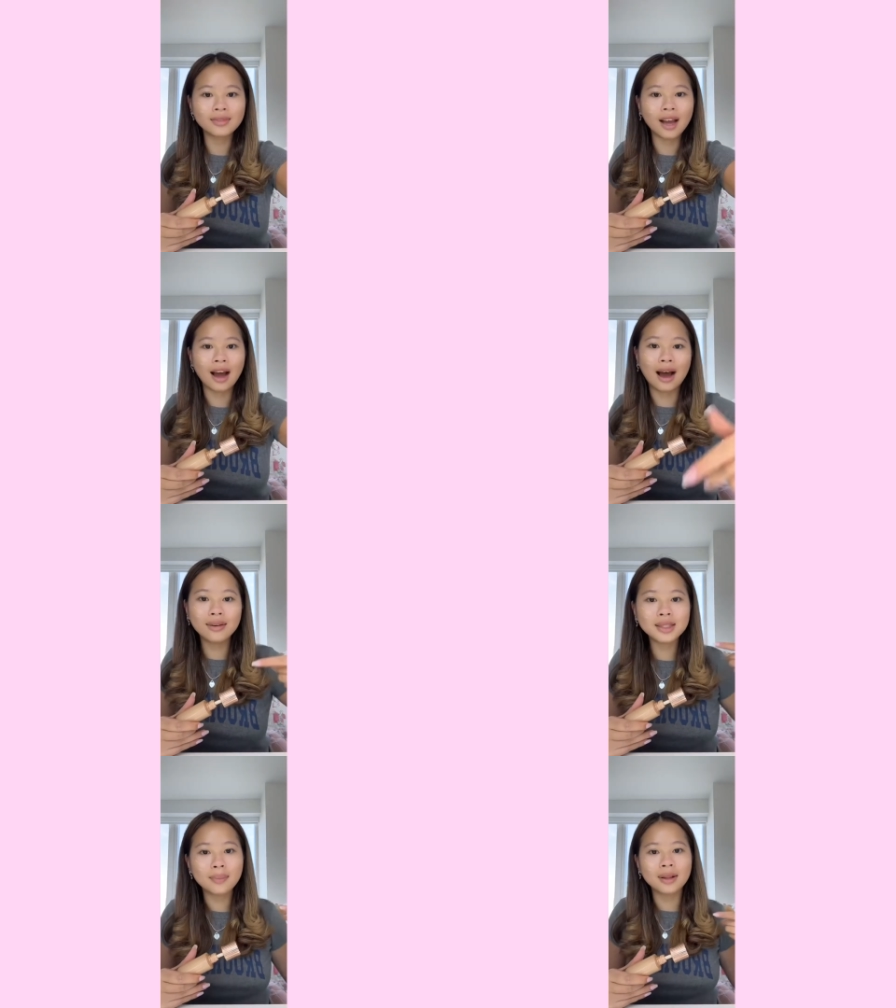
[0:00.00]
I was
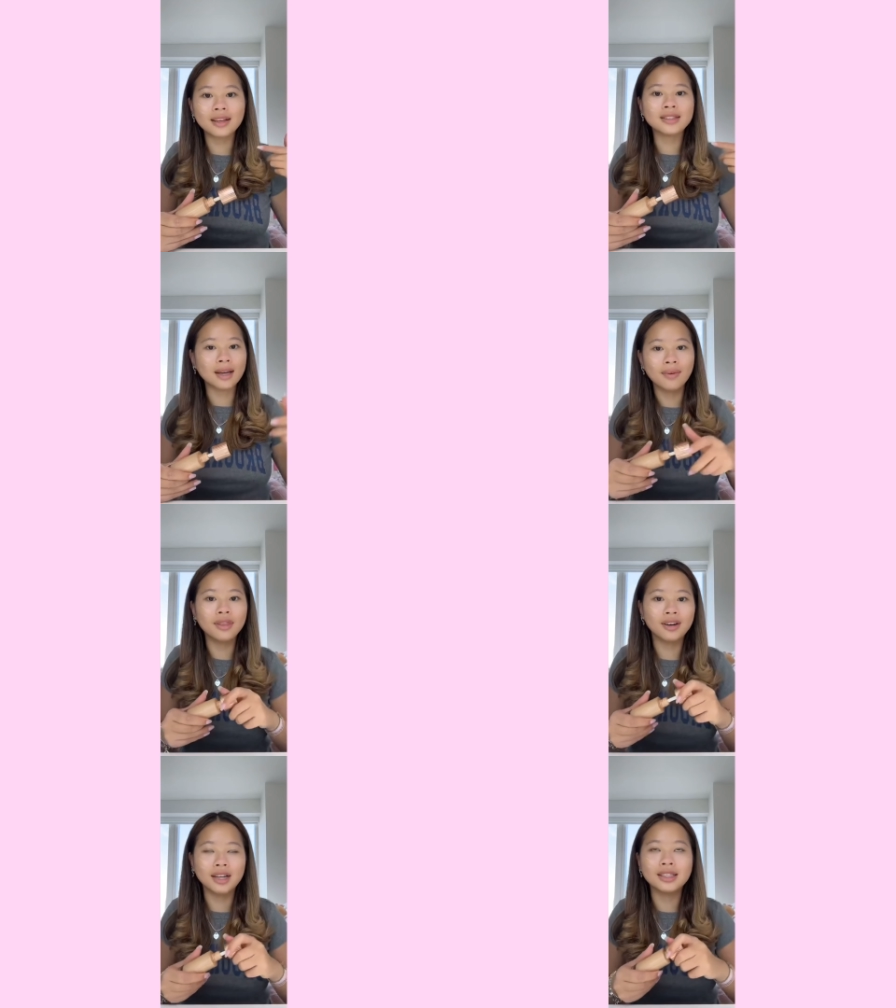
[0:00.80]
up at like
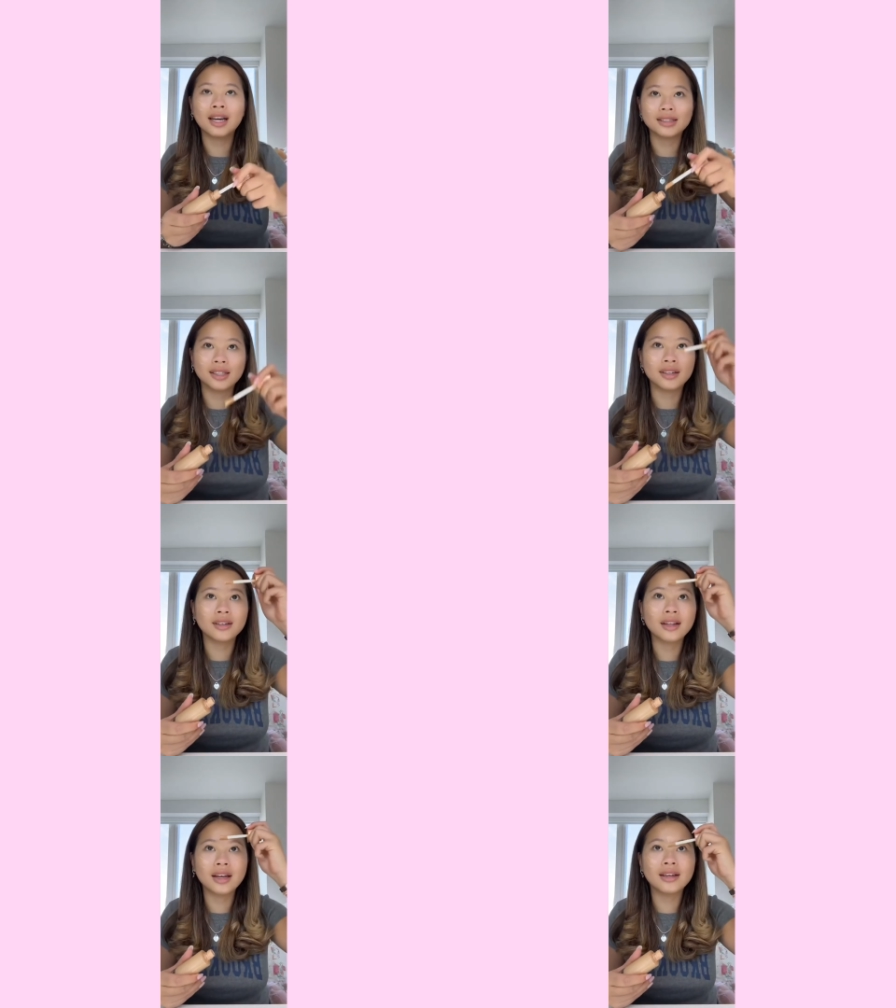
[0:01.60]
7:30 texting her
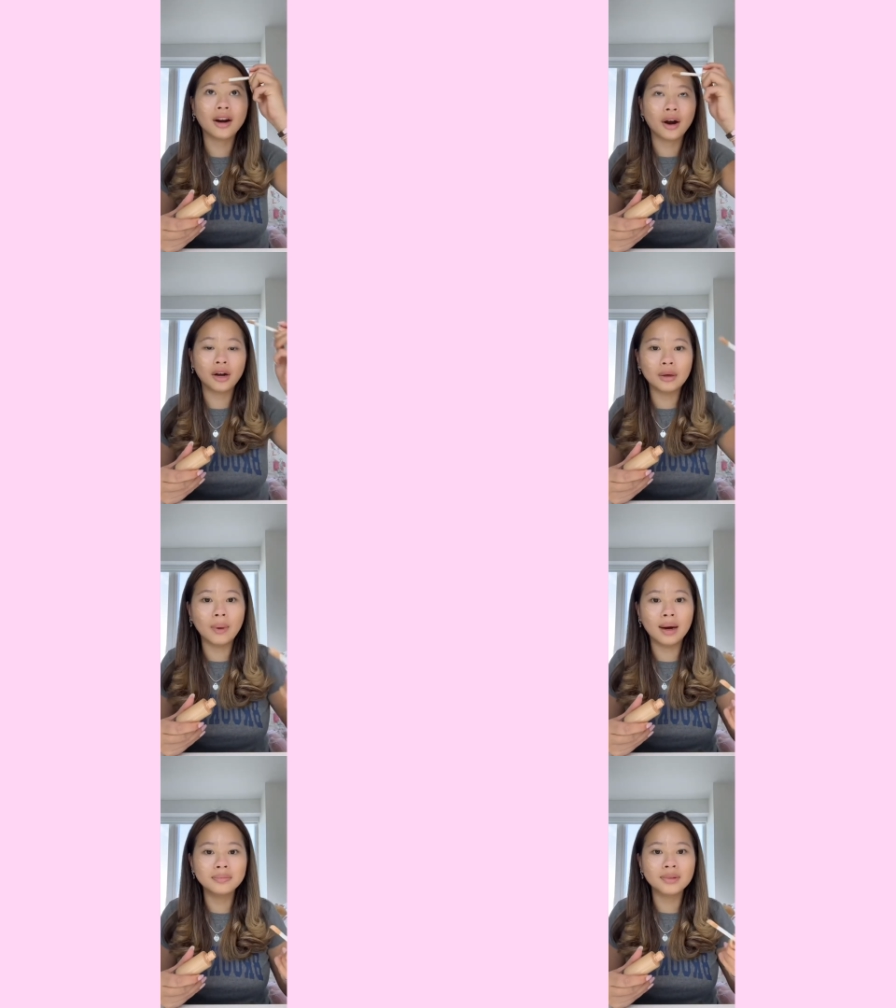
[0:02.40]
like, are you
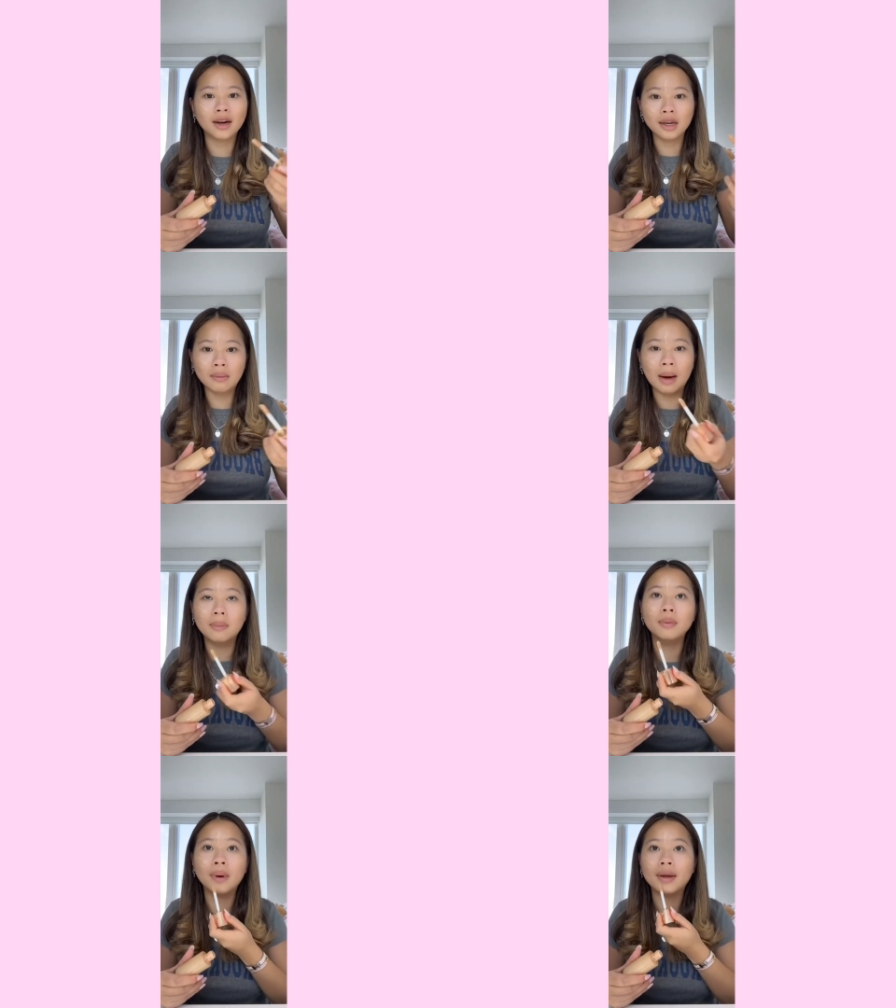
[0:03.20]
up? Are you up?
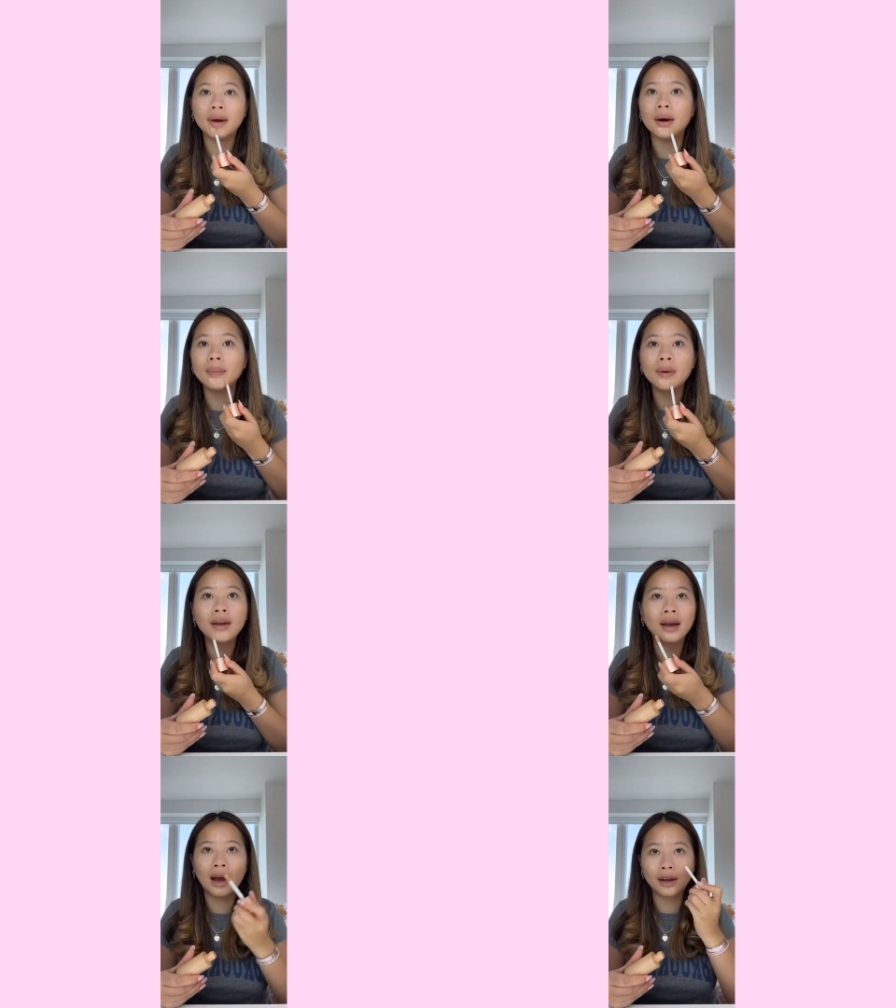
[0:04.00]
Wake up.
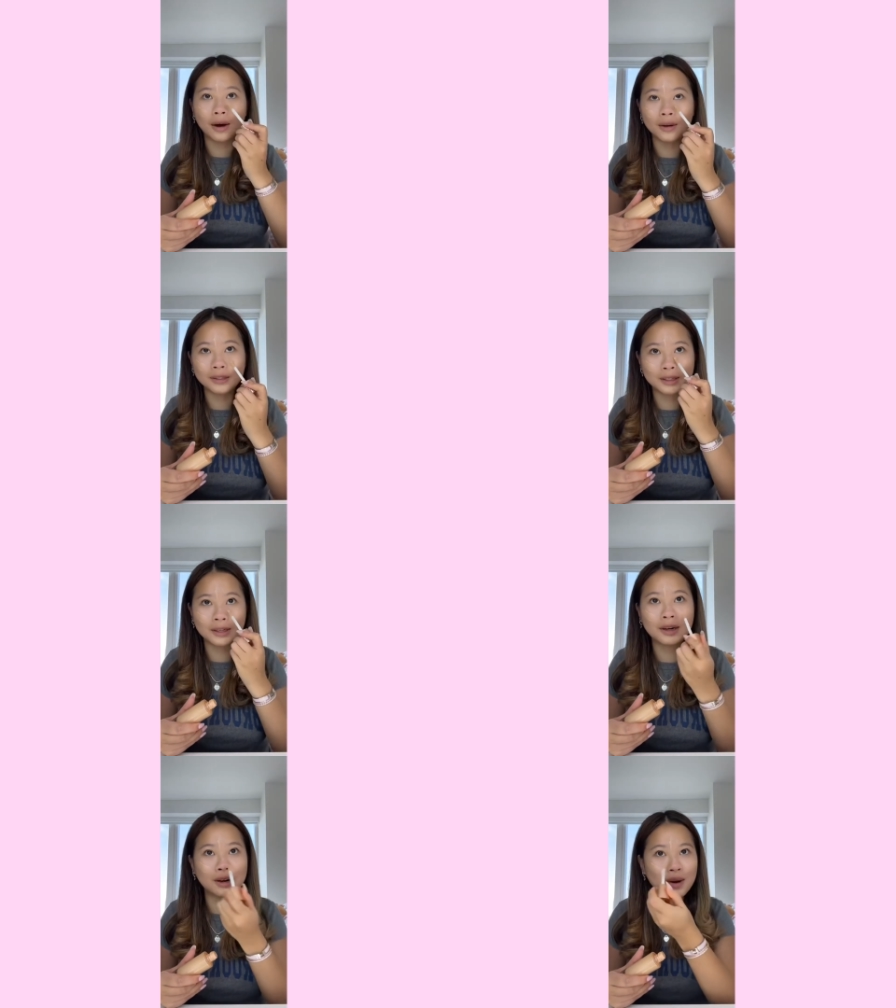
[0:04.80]
I called her,
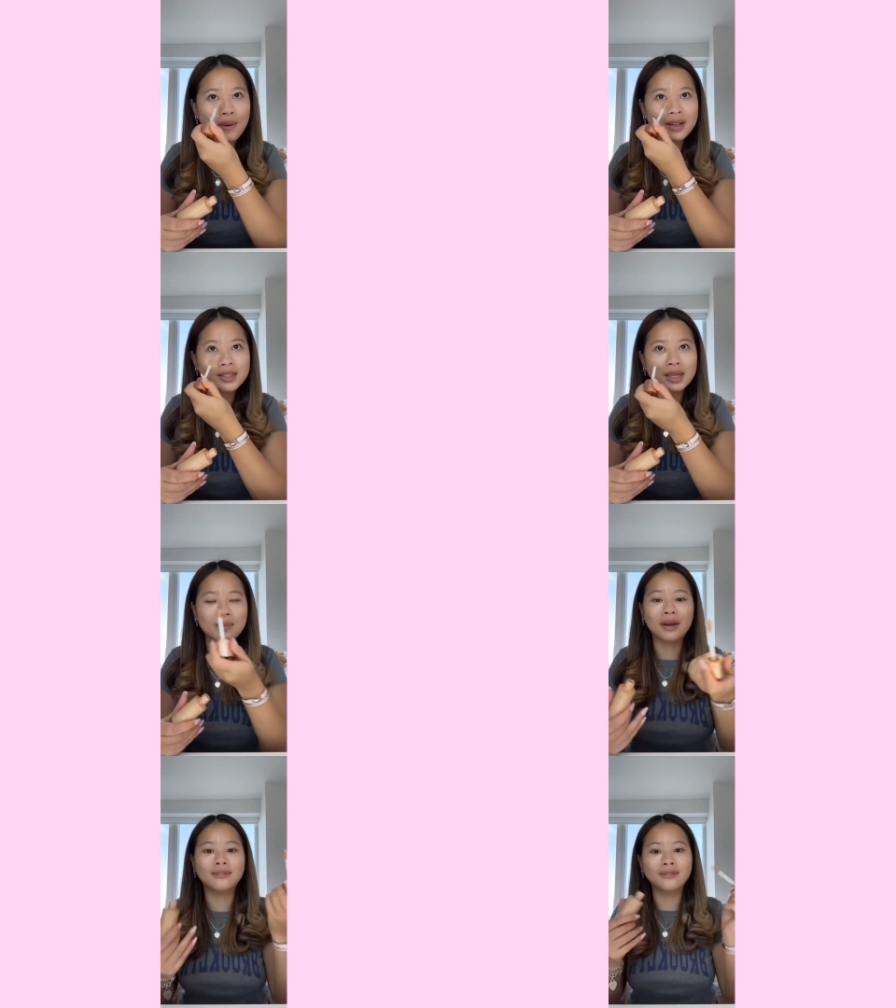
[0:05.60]
no answer. I'm
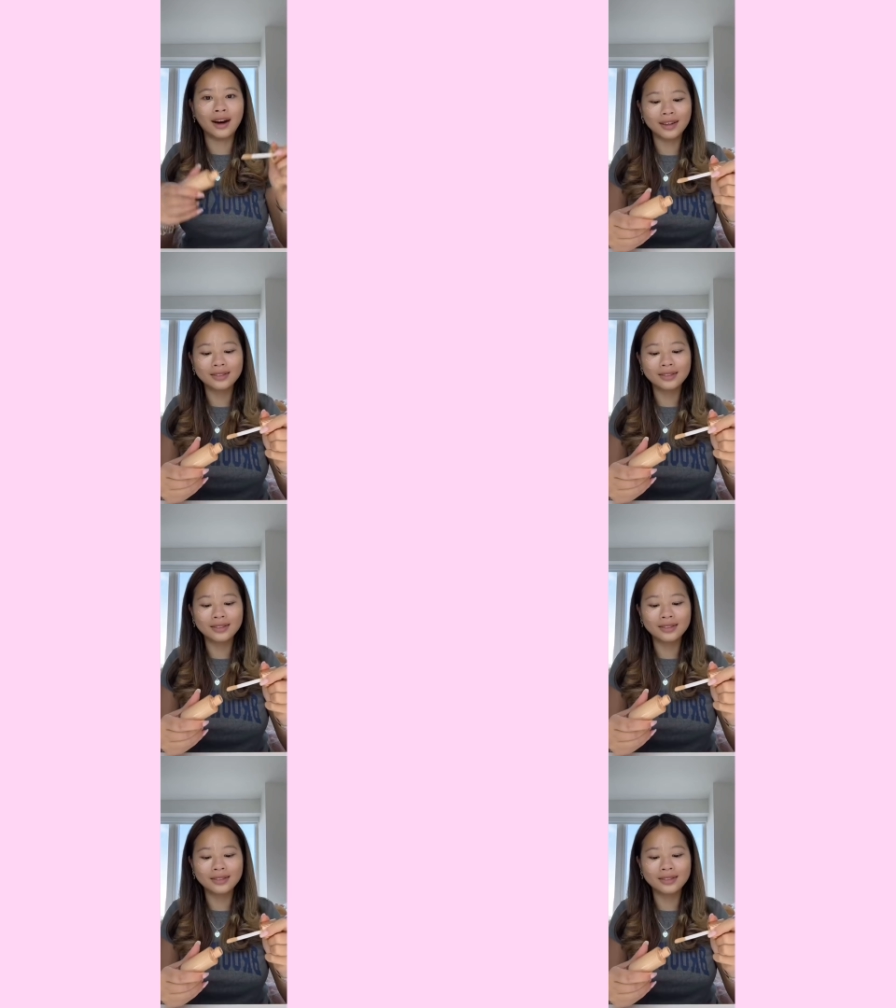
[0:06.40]
like, fuck.